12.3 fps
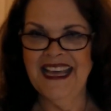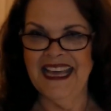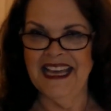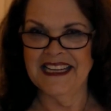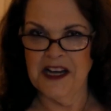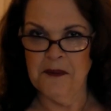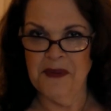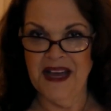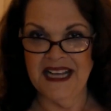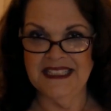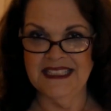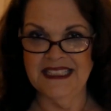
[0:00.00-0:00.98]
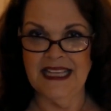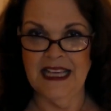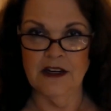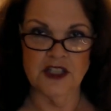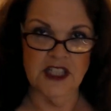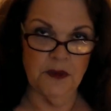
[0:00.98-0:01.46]
and our Pisces
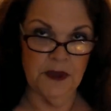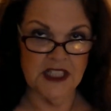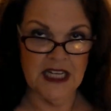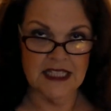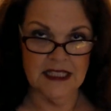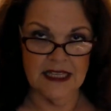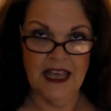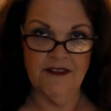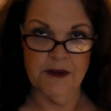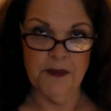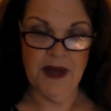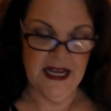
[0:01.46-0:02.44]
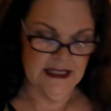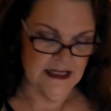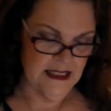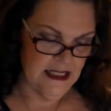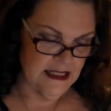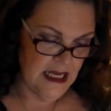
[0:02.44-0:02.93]
energy. We just left
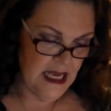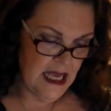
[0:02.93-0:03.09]
Pisces.